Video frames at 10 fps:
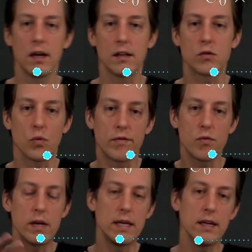And so if
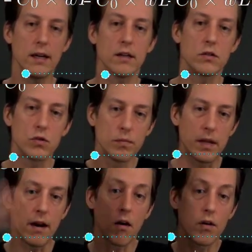we assume
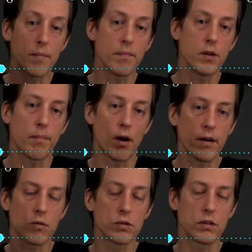that all the
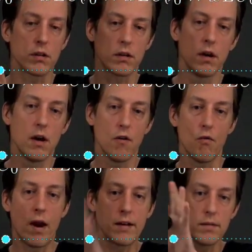particles are
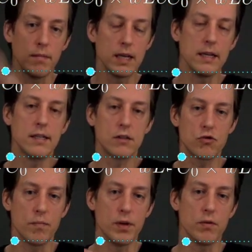randomly
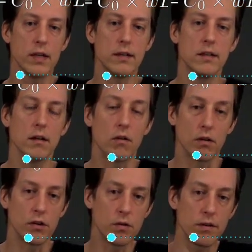distributed
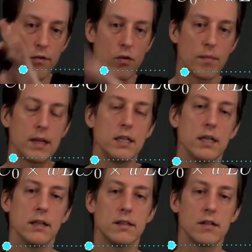or
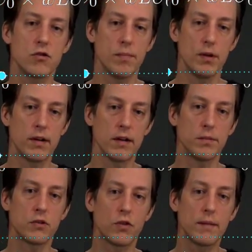uniformly distributed
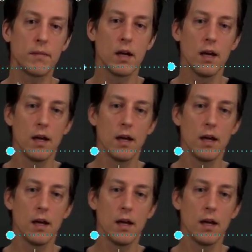upstream